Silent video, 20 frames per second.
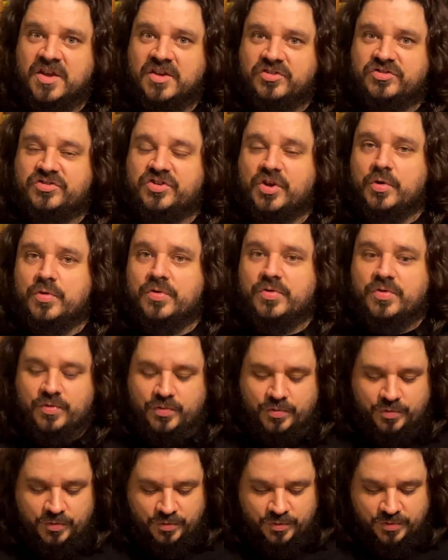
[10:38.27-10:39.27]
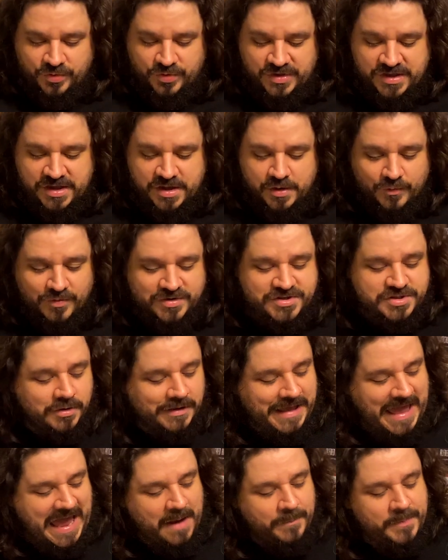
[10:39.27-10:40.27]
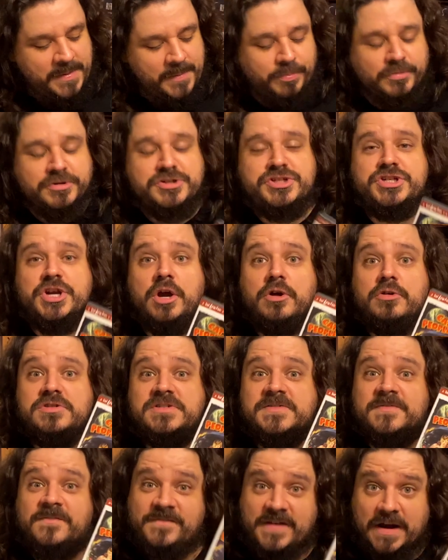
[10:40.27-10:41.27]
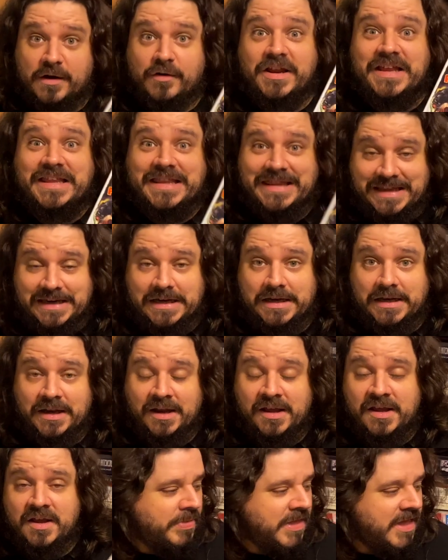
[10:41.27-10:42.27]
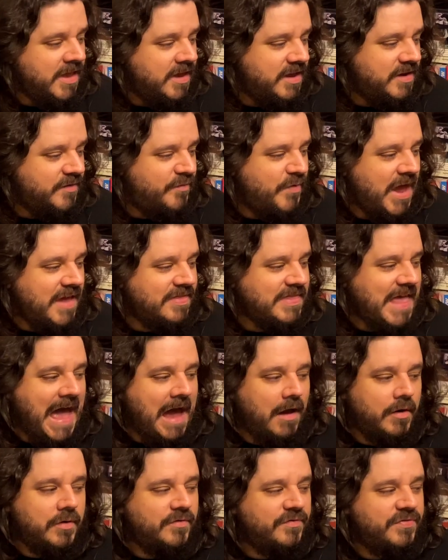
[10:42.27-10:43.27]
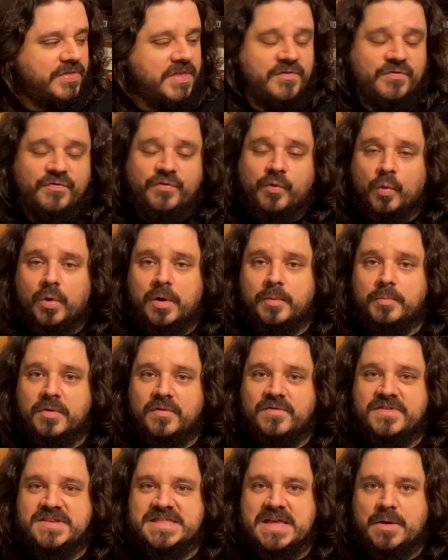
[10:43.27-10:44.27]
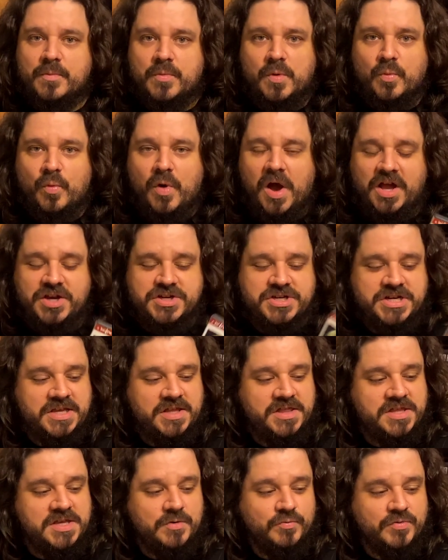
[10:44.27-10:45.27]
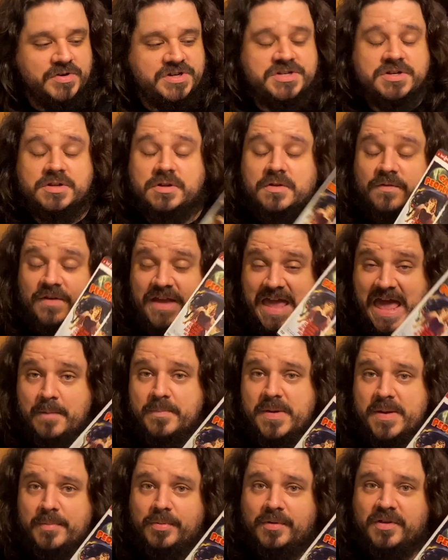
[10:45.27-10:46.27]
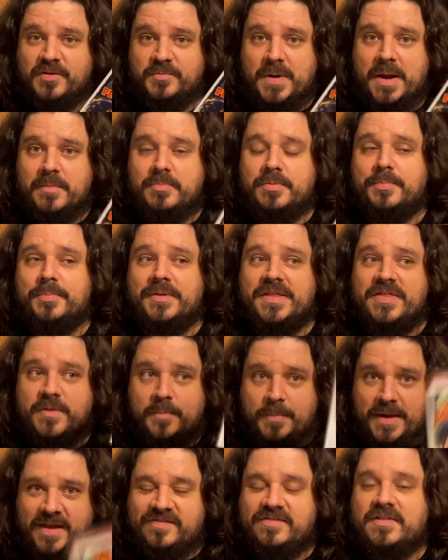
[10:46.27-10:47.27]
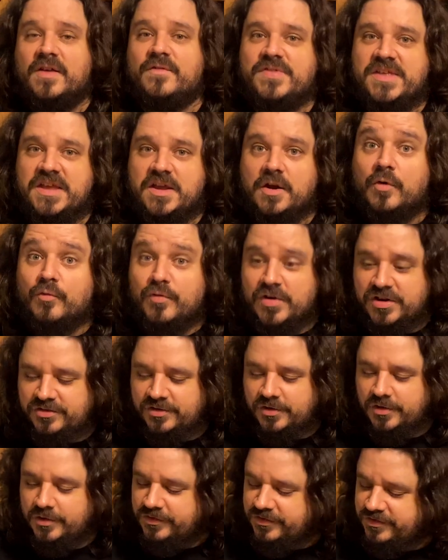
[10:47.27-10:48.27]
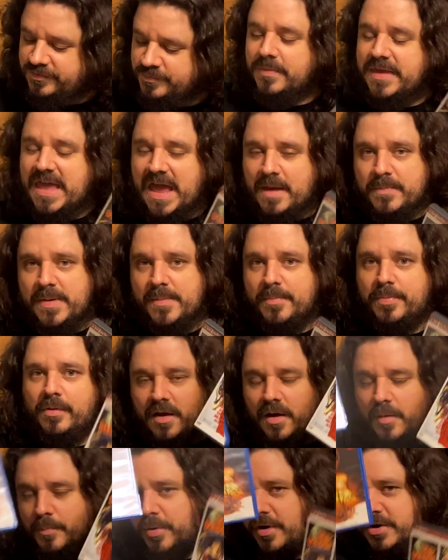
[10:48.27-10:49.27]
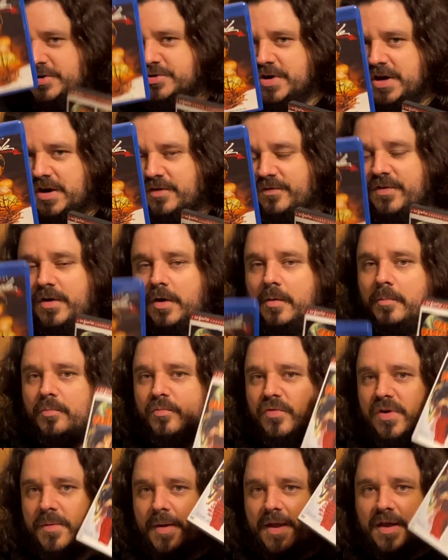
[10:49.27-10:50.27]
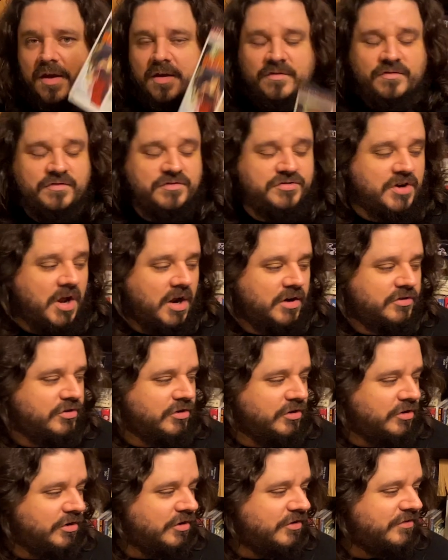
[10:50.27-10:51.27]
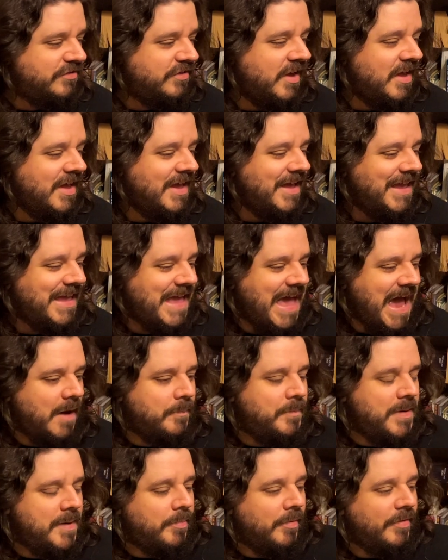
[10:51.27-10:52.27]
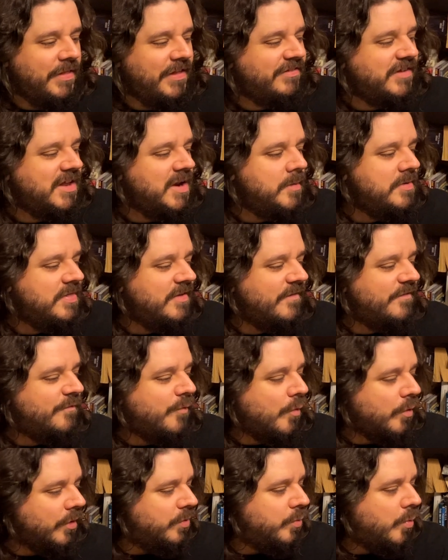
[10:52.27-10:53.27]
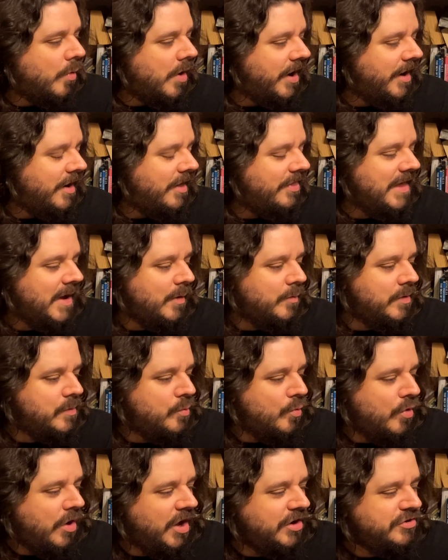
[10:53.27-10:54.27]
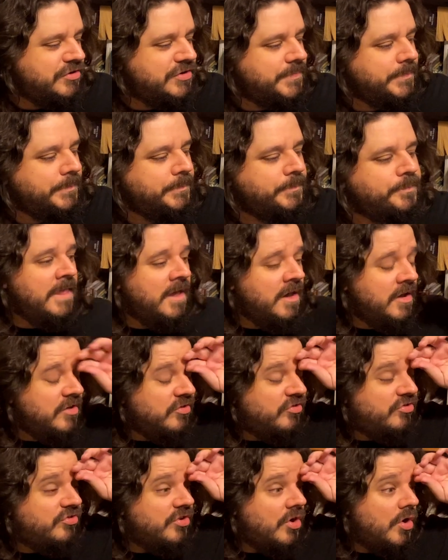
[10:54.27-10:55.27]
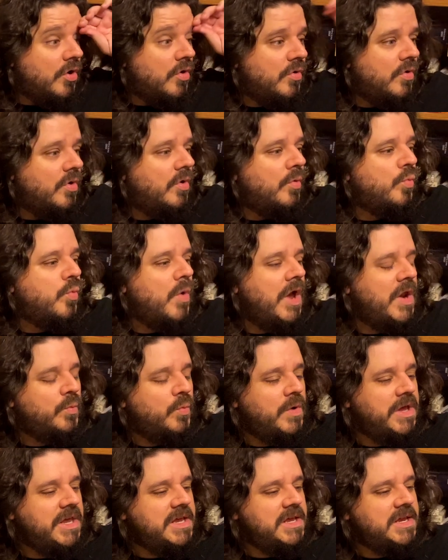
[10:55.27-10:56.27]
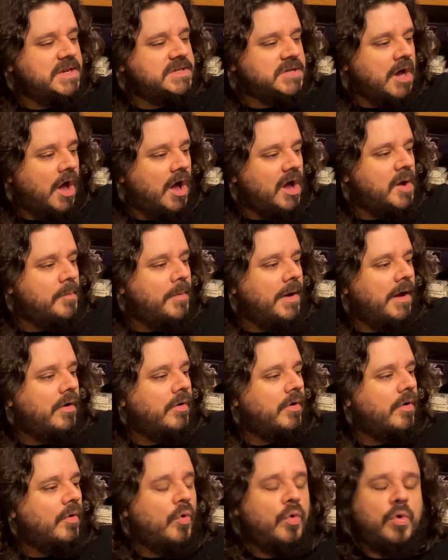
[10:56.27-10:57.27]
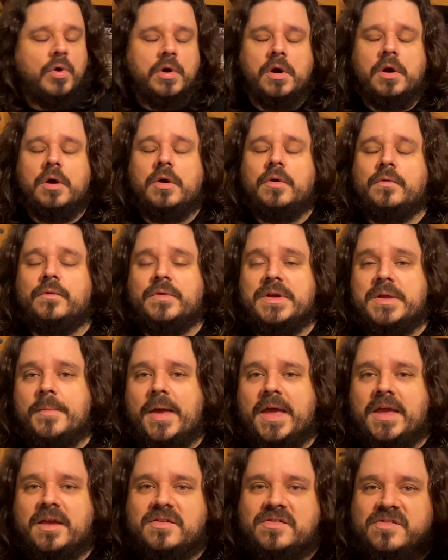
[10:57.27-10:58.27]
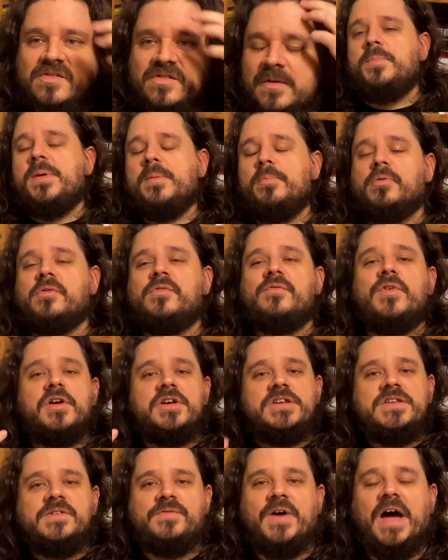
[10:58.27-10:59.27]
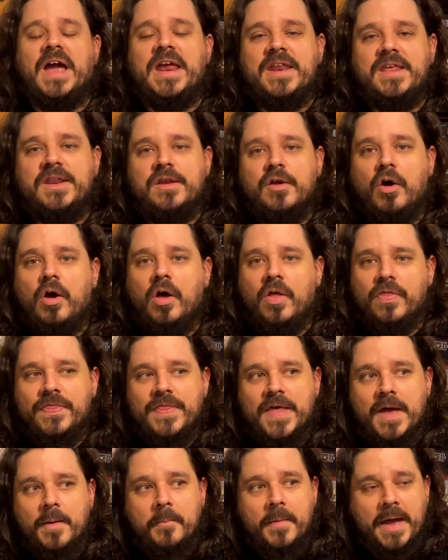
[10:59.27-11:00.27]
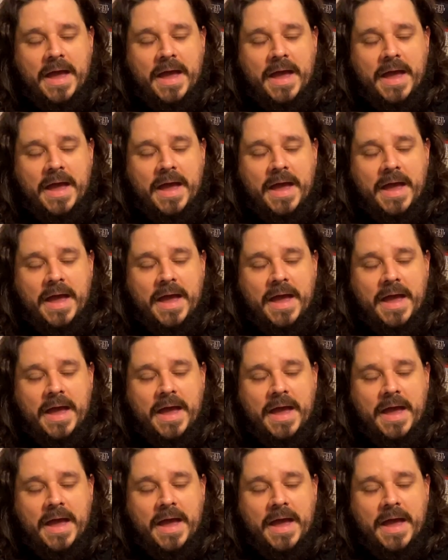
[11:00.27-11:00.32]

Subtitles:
So the original Cat People shows very little. In fact, out of the 4 movies that we're watching, the original Cat People is probably the best of the originals. Cat People, a Paul Schrader film remake of Jacques Turner's Cat People. That's going to be the 4th one that we watch. So when we talk about horror remakes, people are very divided on them.